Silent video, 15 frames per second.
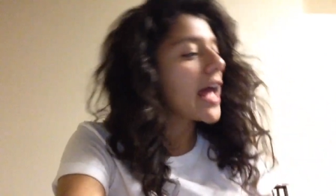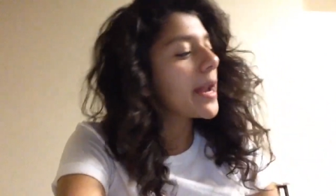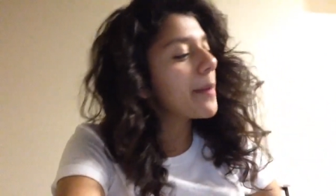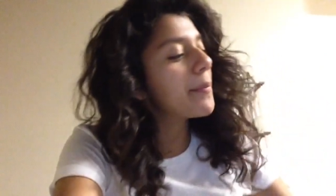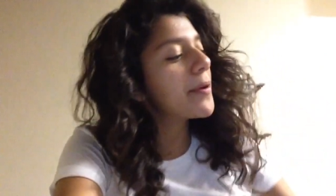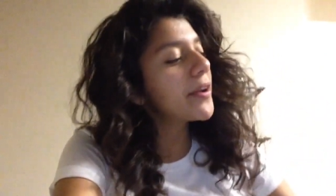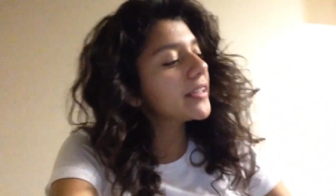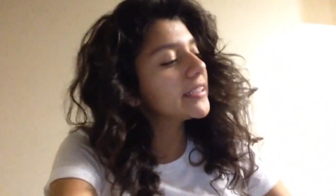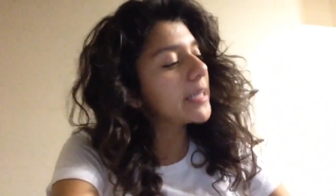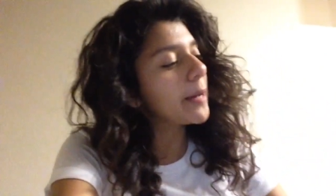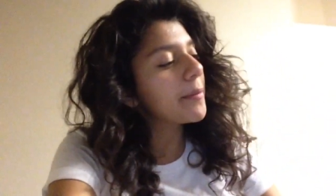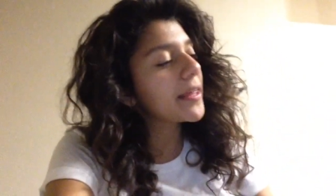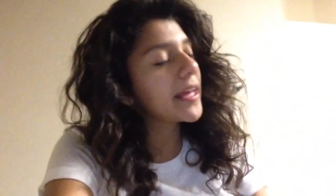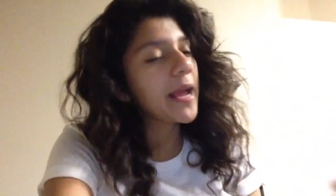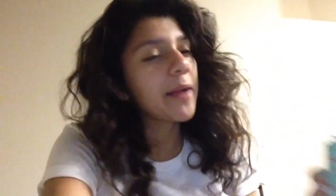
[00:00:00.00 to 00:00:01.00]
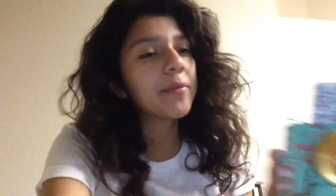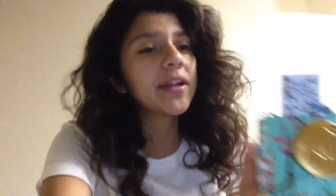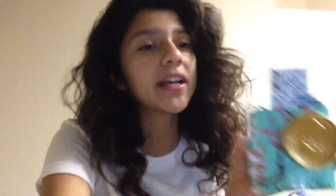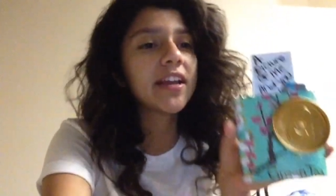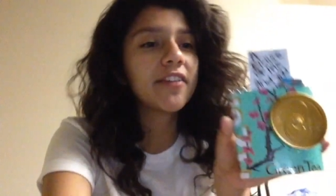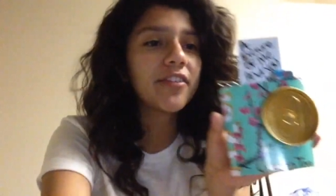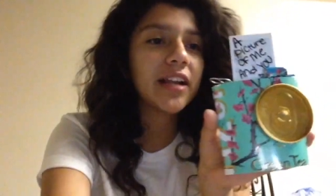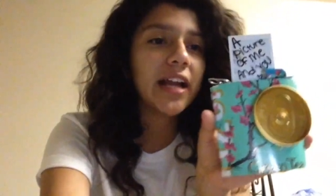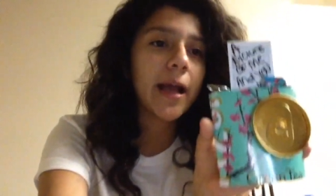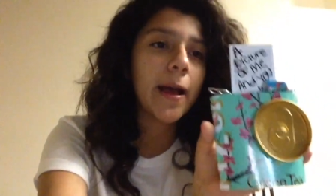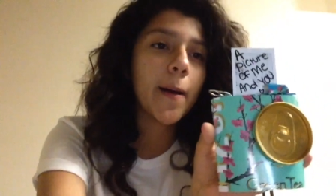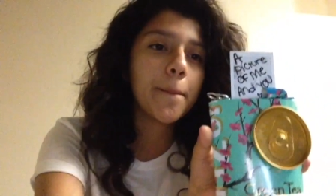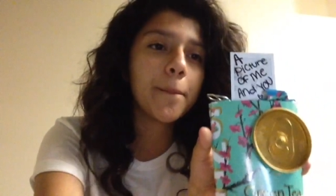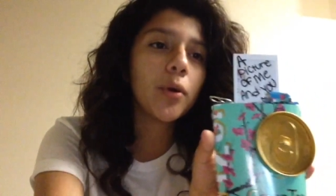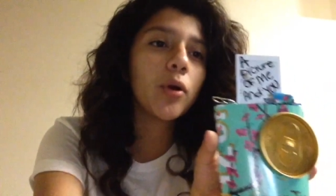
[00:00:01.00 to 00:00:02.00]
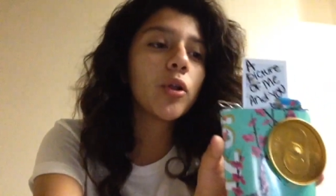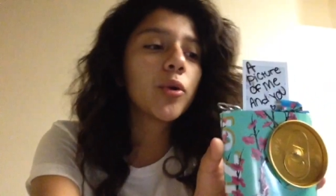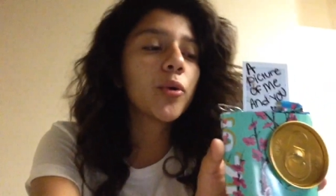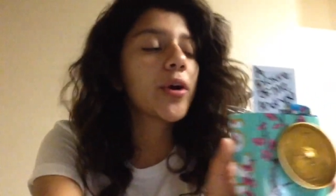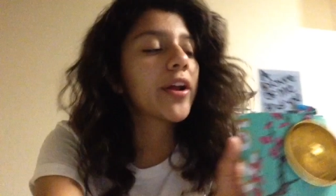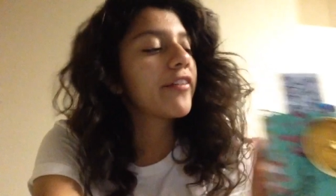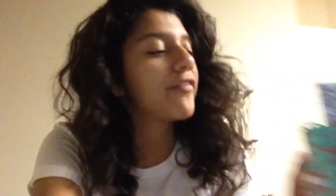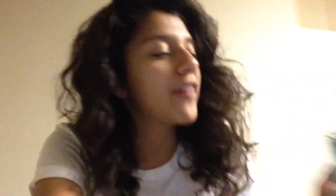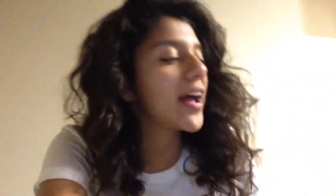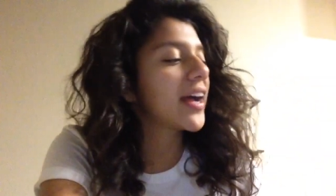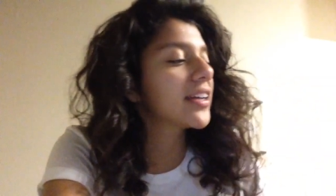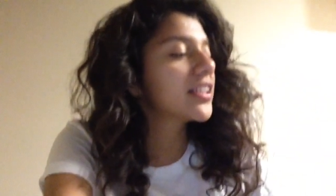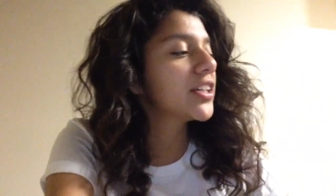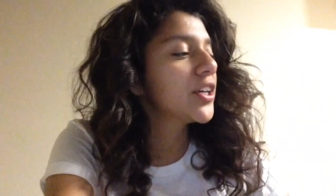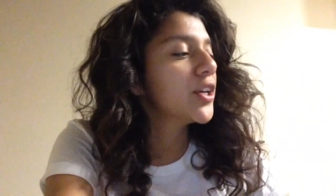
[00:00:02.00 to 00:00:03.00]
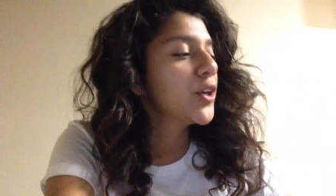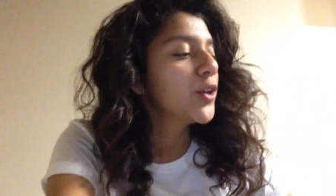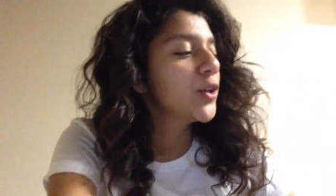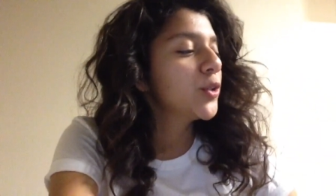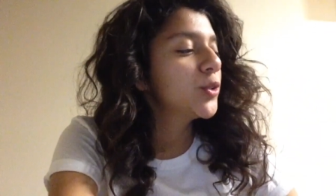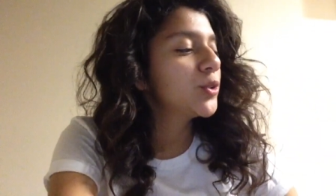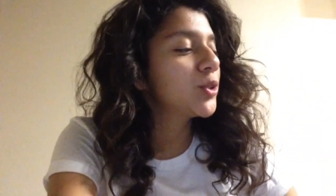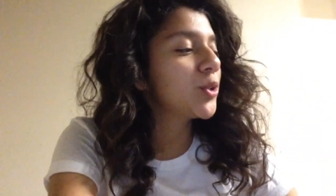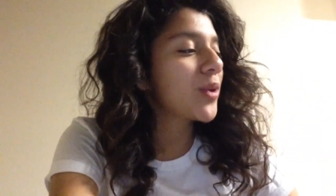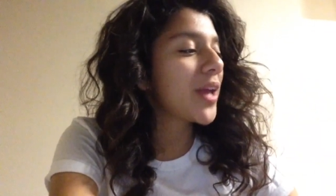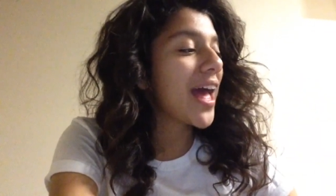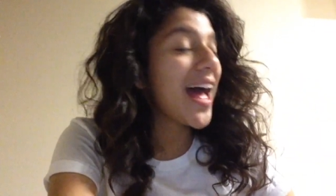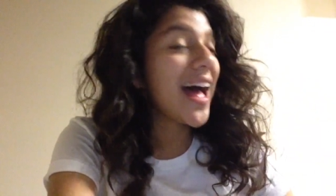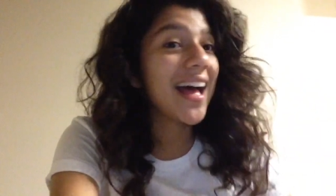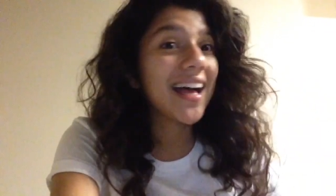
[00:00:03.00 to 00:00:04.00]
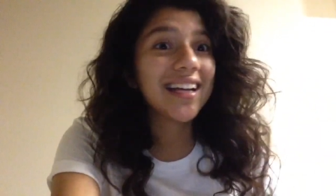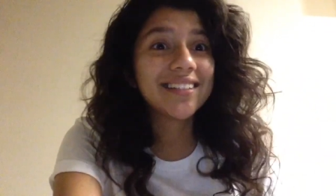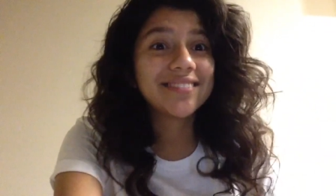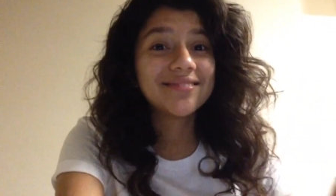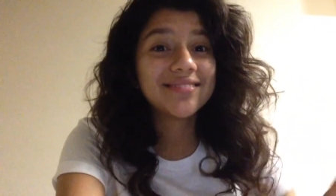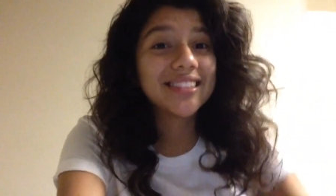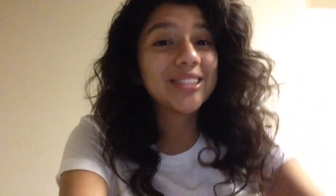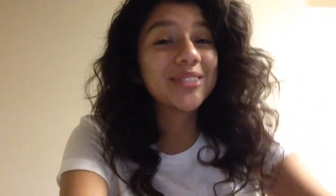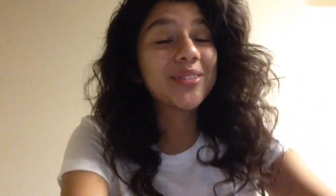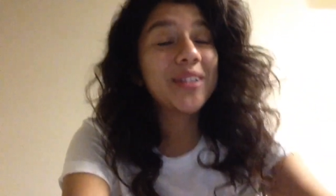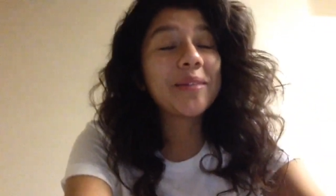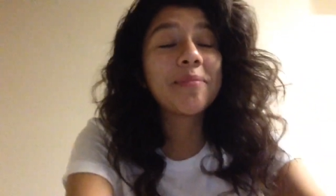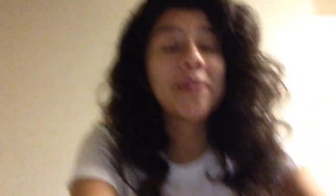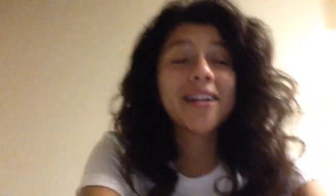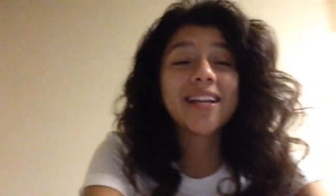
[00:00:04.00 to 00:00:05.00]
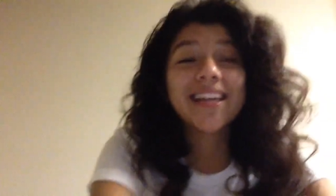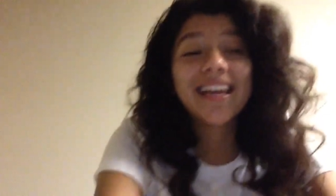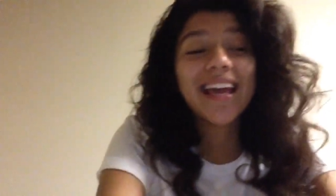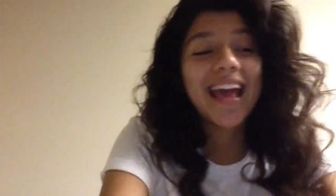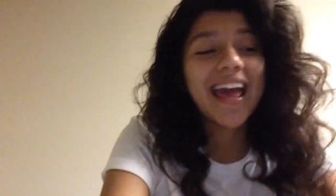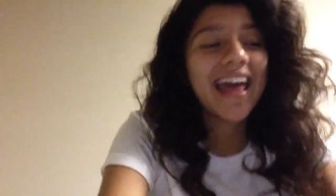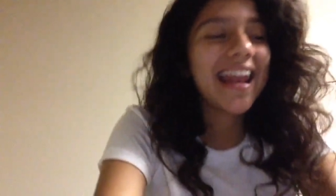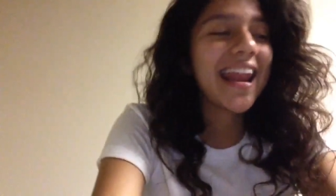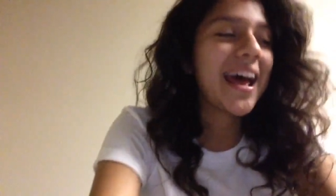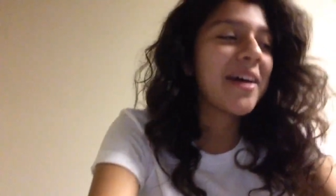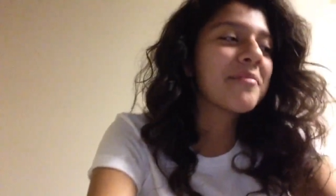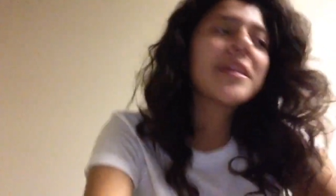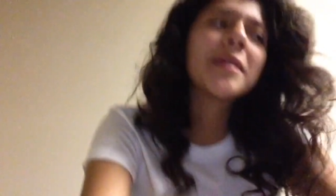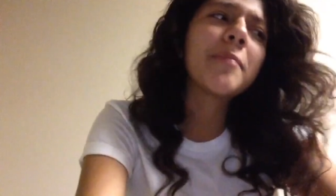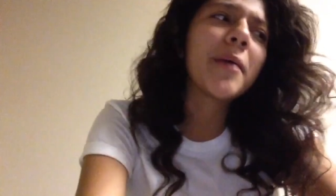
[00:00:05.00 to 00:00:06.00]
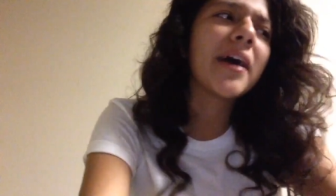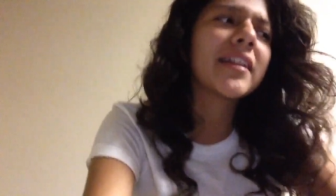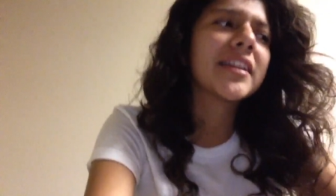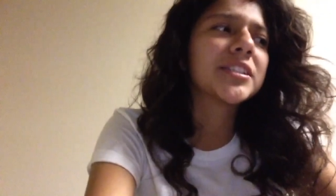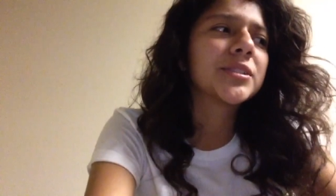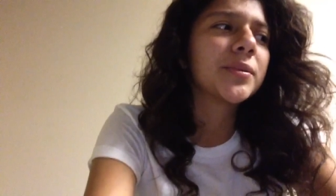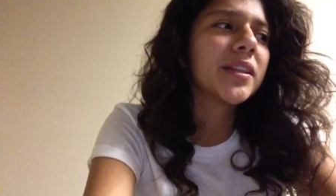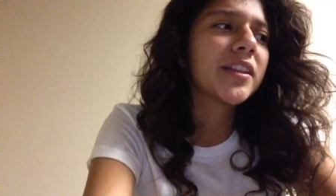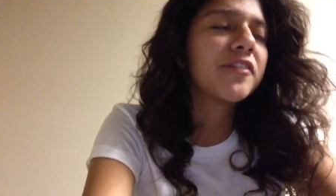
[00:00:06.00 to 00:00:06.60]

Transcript: And I put it on top of the camera to give it like a Polaroid effect. So yeah, it's really pretty and I'm really proud of this one.